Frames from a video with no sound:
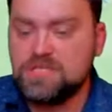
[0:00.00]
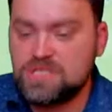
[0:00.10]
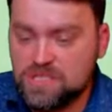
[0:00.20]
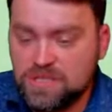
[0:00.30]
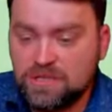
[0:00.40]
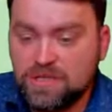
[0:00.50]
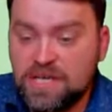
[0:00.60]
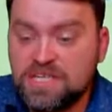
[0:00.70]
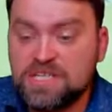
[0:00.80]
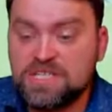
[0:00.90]
Still,
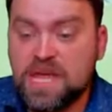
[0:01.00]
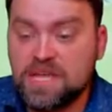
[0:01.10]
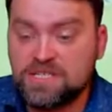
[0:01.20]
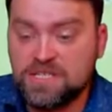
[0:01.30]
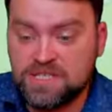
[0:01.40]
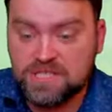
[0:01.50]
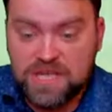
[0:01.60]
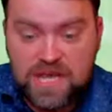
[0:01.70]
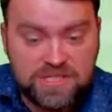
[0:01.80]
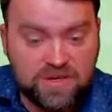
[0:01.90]
it is a
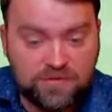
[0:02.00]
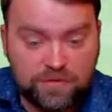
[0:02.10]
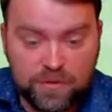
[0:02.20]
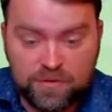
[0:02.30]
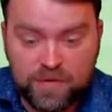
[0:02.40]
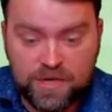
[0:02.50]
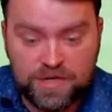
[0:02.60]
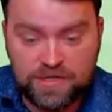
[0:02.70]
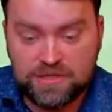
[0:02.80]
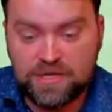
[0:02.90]
success of
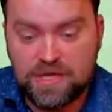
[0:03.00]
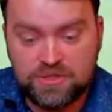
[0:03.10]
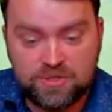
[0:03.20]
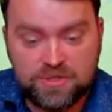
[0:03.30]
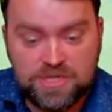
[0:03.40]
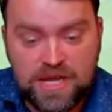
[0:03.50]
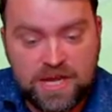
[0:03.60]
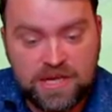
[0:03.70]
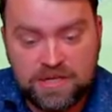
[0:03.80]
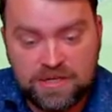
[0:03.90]
Ukrainian
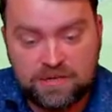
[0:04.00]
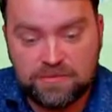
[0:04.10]
counterattack here.